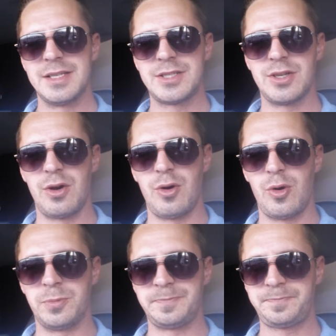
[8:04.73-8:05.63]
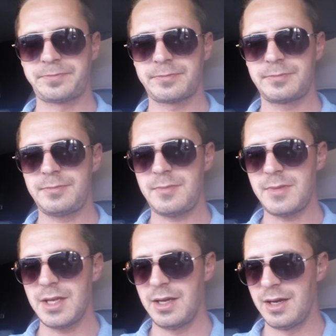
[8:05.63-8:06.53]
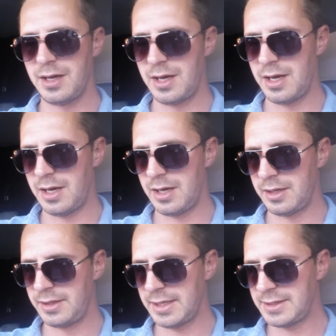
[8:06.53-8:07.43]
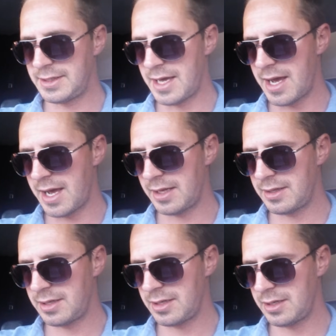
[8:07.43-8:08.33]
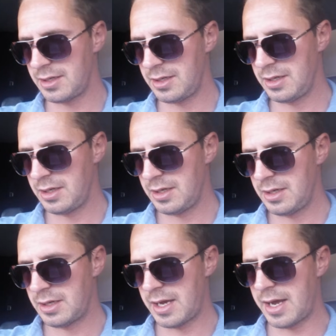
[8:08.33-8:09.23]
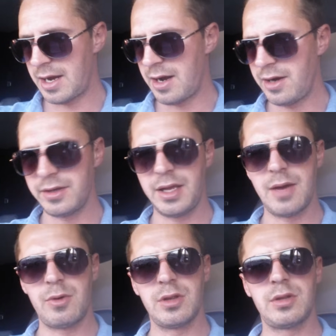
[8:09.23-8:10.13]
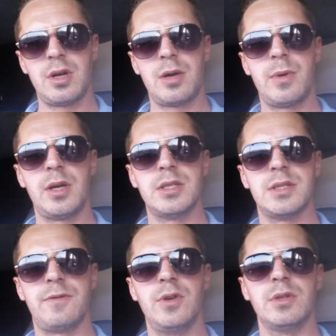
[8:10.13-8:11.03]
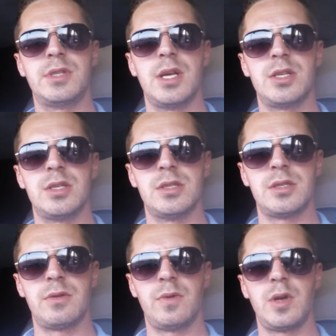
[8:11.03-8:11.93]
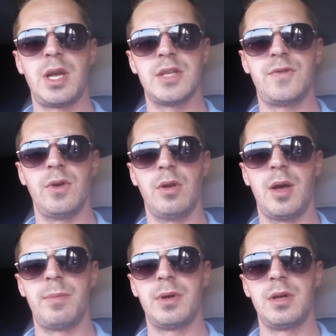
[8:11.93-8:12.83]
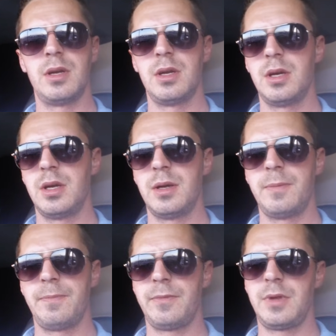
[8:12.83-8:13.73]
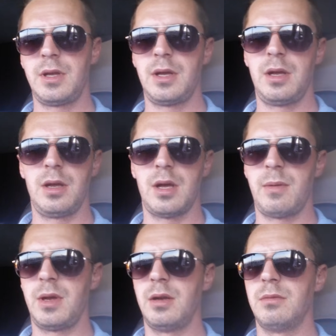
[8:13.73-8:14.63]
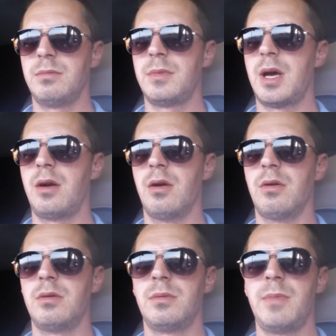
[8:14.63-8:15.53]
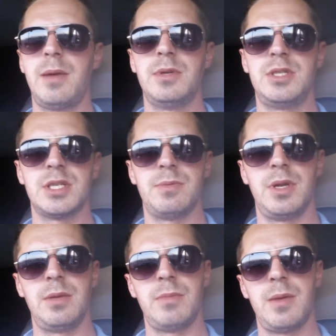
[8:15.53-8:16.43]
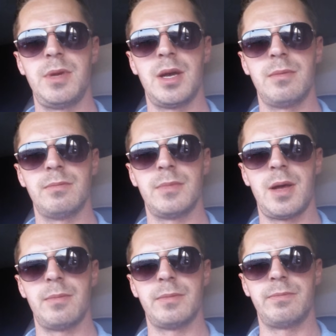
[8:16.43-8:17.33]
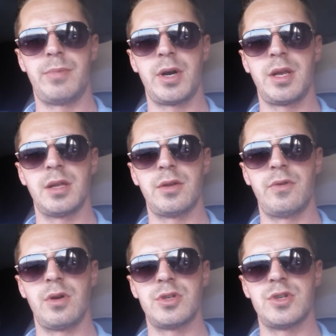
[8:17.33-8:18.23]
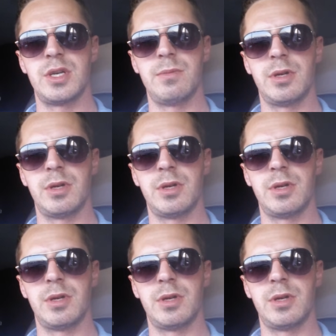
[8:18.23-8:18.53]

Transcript: So that's that. And another thing I wanted to talk about is the fuel stations. Where you guys fuel up? Yeah, I mean, I don't know. Maybe it's just me. Maybe I'm barking at the wrong tree.